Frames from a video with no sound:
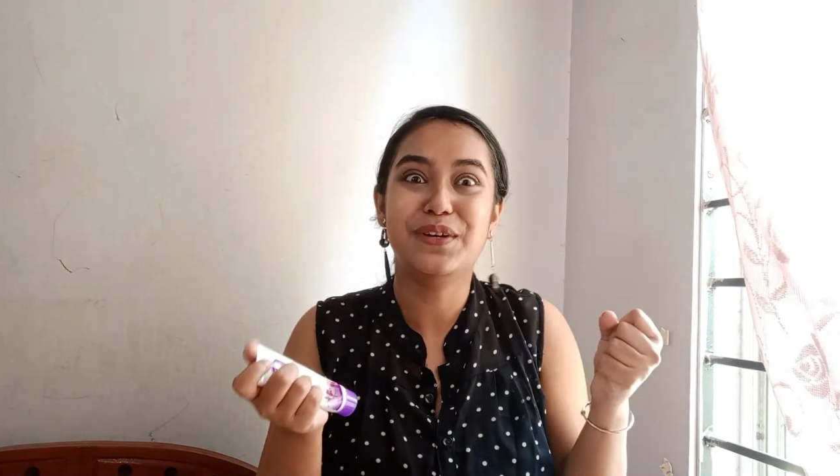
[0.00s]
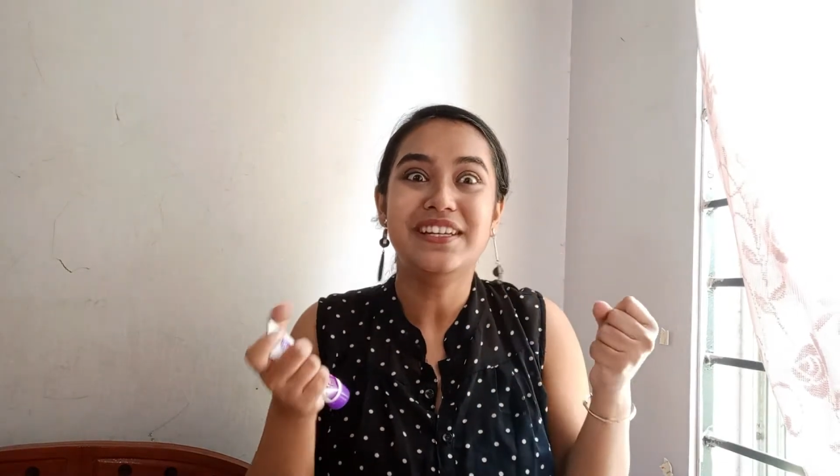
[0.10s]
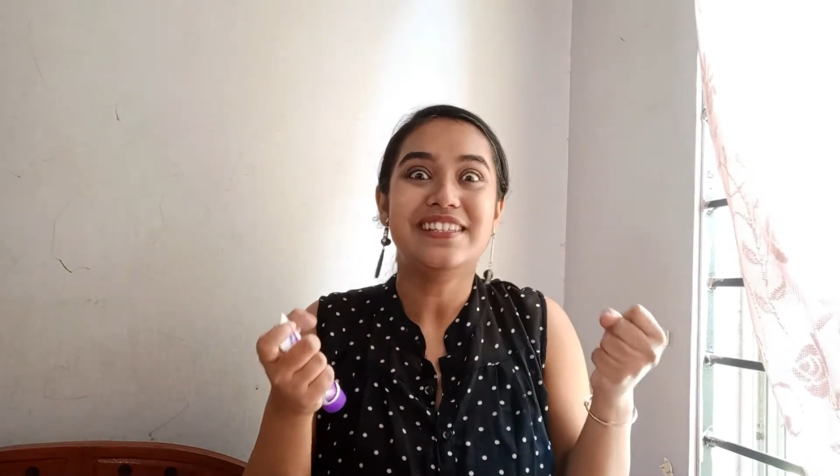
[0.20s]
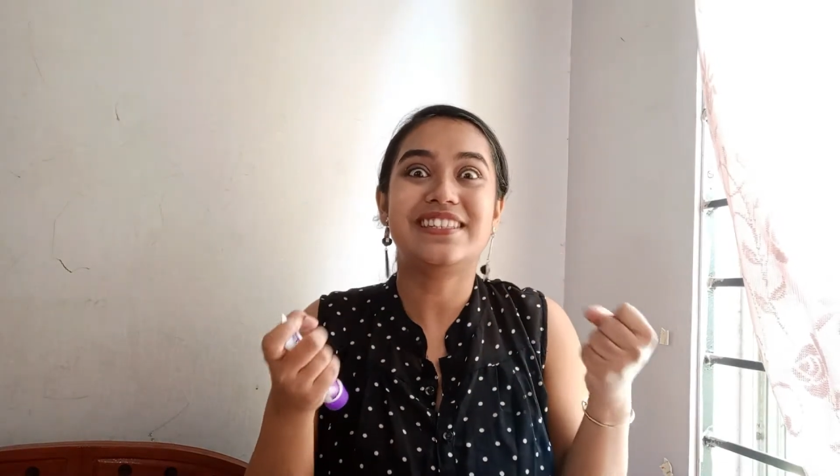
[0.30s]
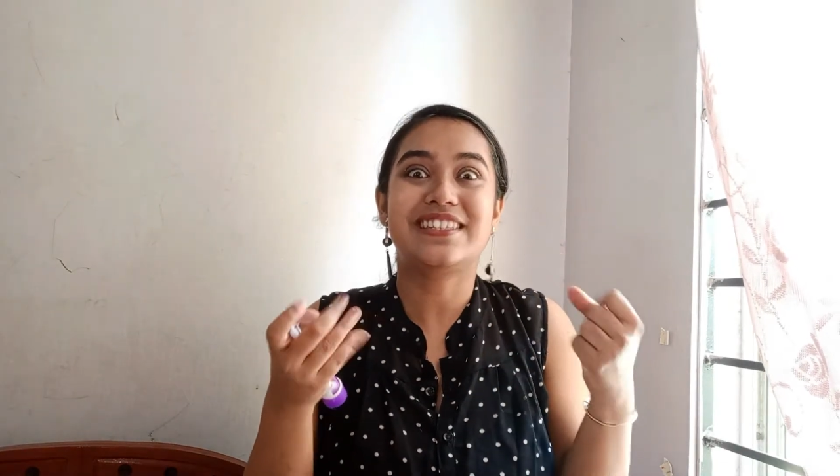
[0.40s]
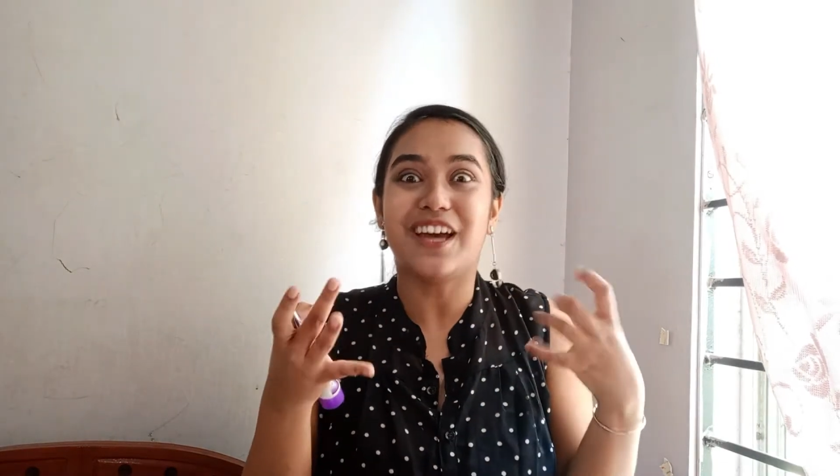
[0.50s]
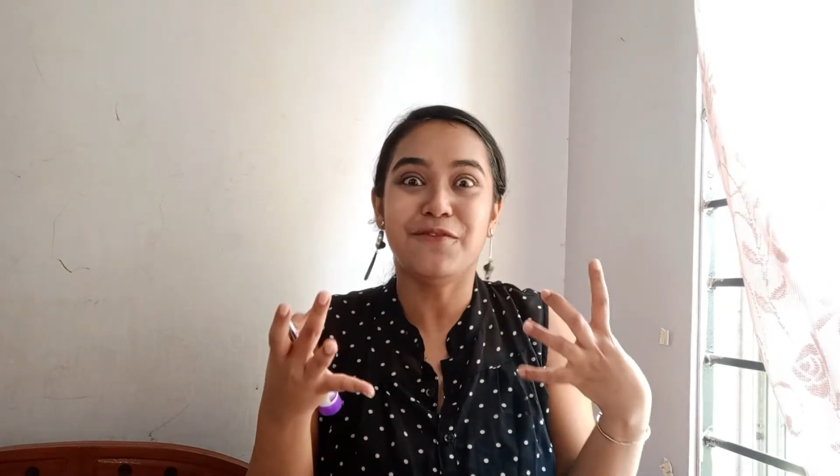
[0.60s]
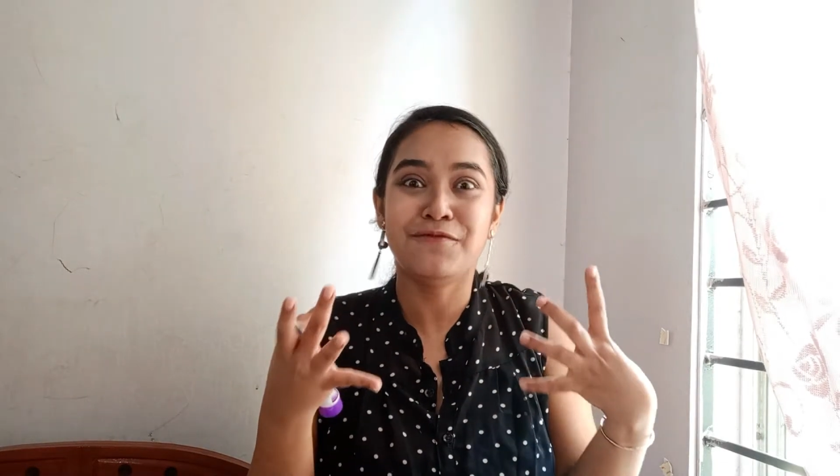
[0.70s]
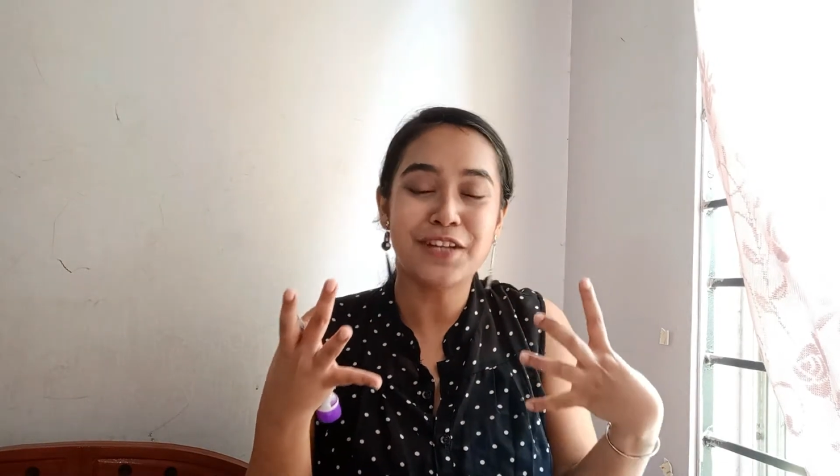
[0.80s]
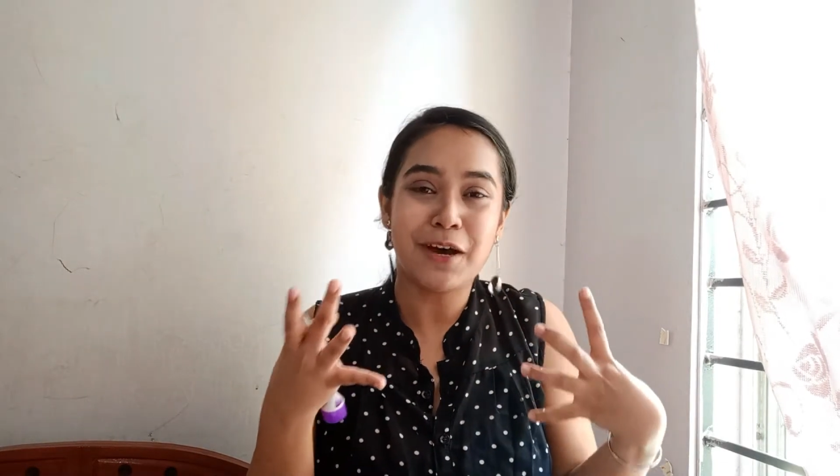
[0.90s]

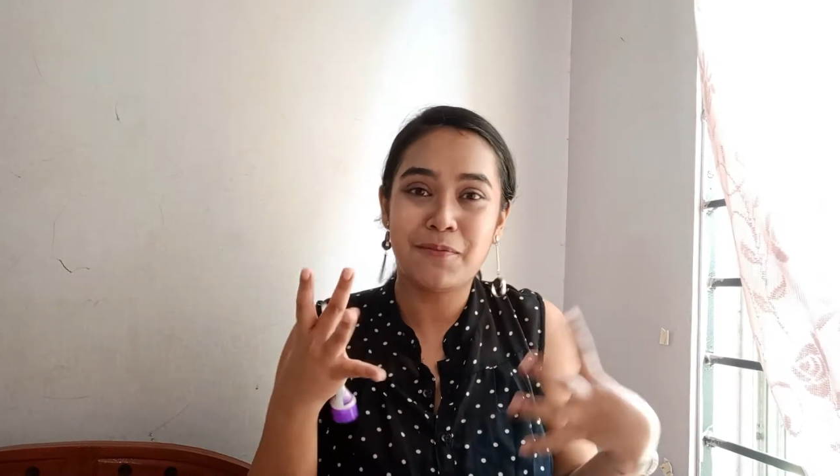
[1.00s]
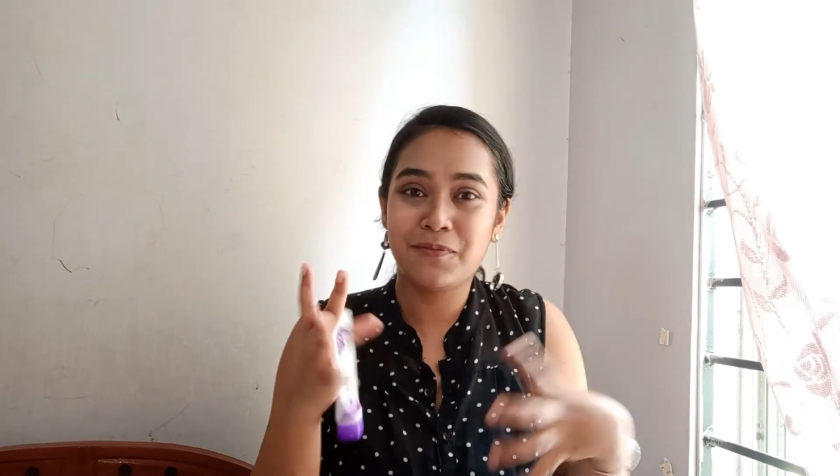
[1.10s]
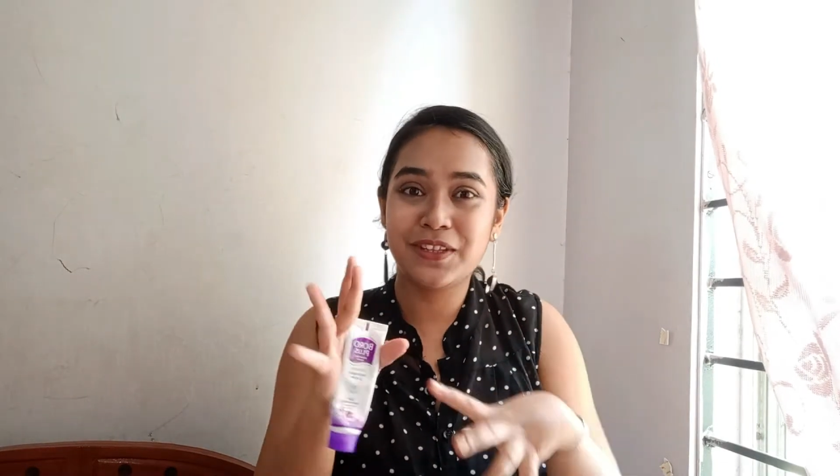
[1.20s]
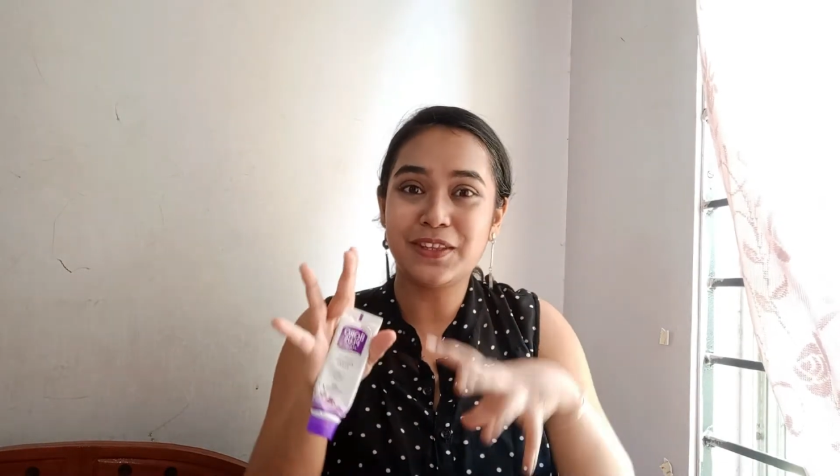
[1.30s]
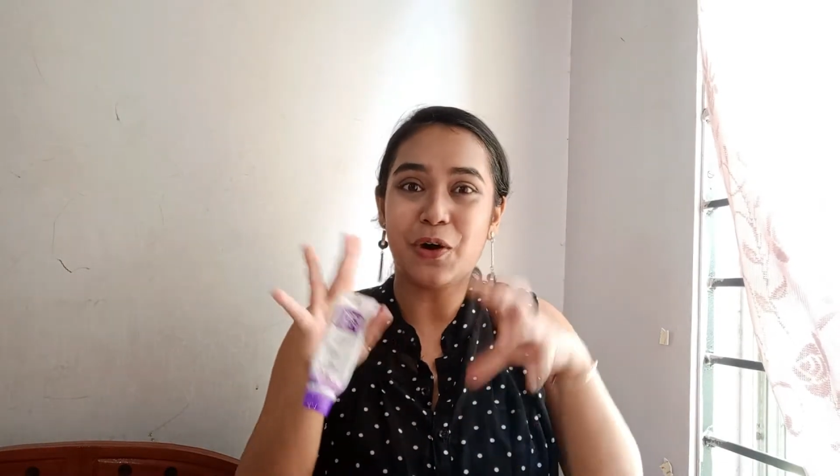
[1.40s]
stuffed up with